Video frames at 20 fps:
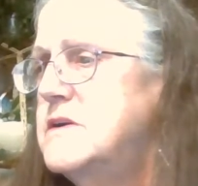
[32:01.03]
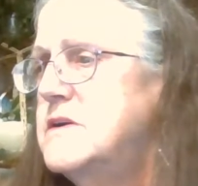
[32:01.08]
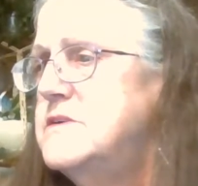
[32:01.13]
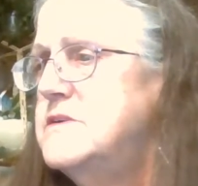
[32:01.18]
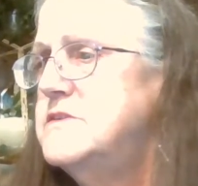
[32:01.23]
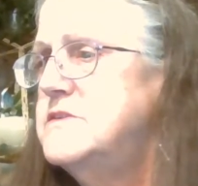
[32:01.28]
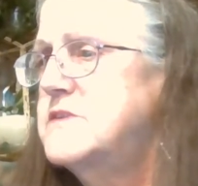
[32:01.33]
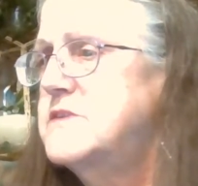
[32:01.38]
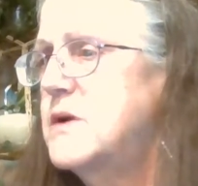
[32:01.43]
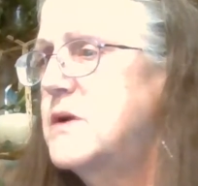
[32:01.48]

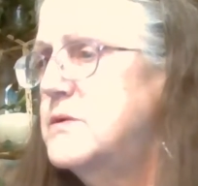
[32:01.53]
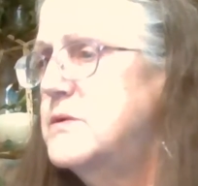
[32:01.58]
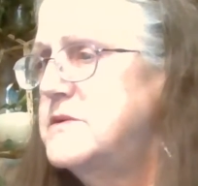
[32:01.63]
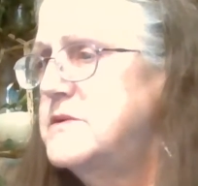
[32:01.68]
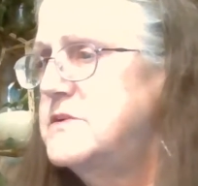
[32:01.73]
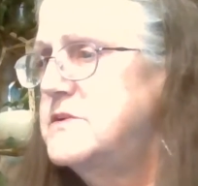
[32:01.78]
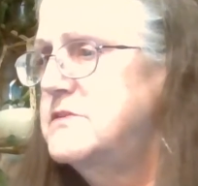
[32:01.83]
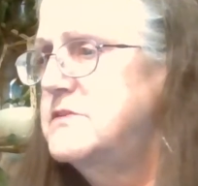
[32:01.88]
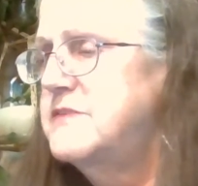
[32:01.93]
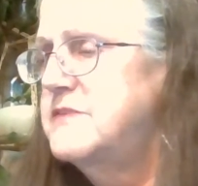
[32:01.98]
She's going
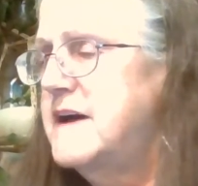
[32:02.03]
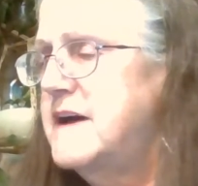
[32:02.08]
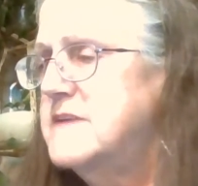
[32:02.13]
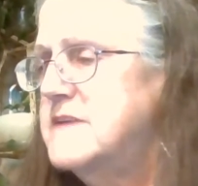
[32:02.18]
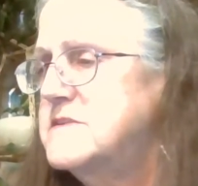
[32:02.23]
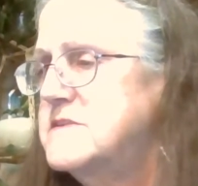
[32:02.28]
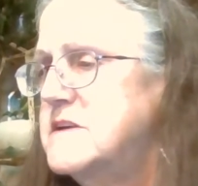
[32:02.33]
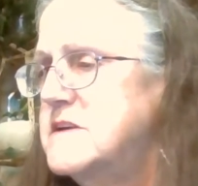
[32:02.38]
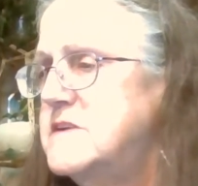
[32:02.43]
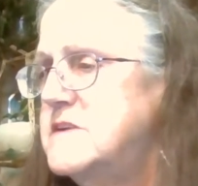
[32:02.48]
too
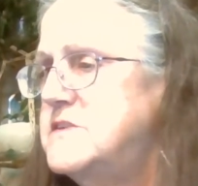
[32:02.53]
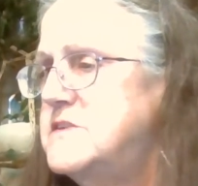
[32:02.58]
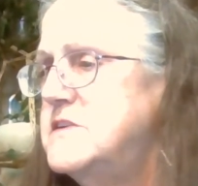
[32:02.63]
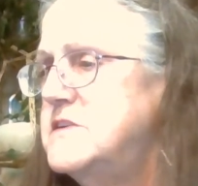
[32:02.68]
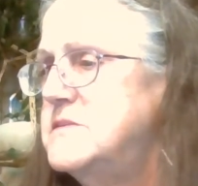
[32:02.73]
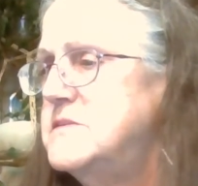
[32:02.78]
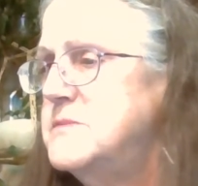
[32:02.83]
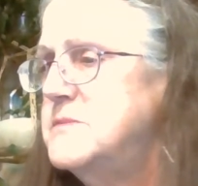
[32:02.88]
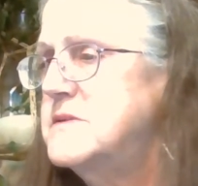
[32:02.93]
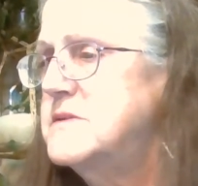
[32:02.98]
fast, and
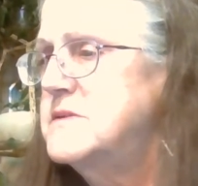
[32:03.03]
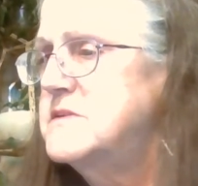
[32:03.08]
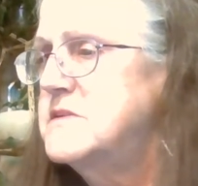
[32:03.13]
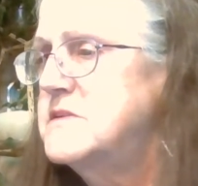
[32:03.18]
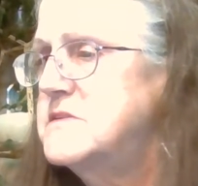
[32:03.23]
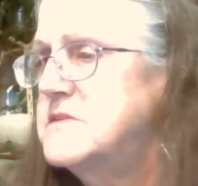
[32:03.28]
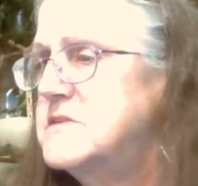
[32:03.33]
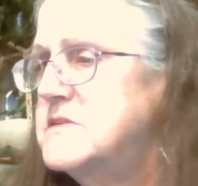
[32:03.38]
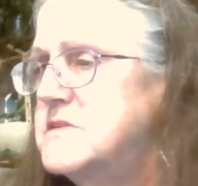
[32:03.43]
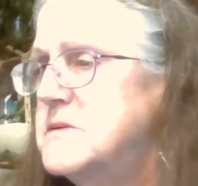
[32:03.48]
she's
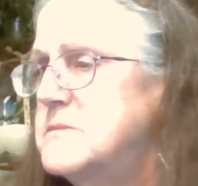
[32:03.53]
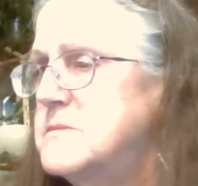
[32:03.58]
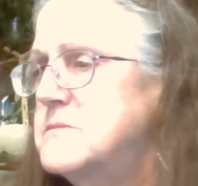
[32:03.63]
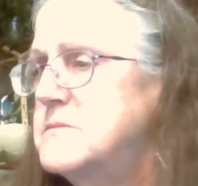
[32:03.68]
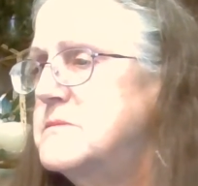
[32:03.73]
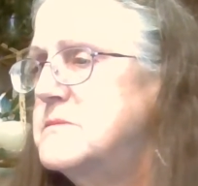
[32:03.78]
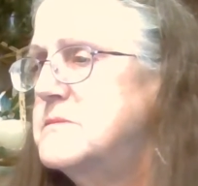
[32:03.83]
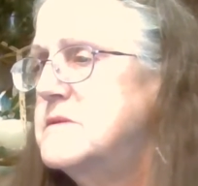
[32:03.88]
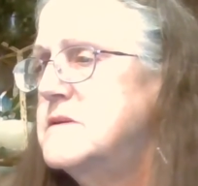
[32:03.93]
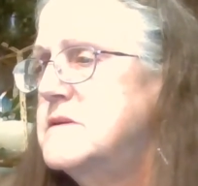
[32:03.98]
missing
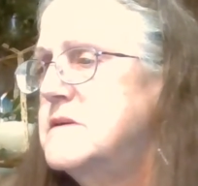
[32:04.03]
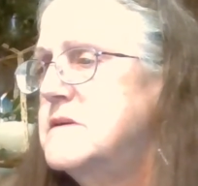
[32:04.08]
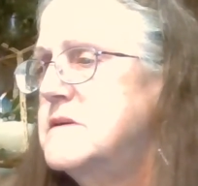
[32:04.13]
some.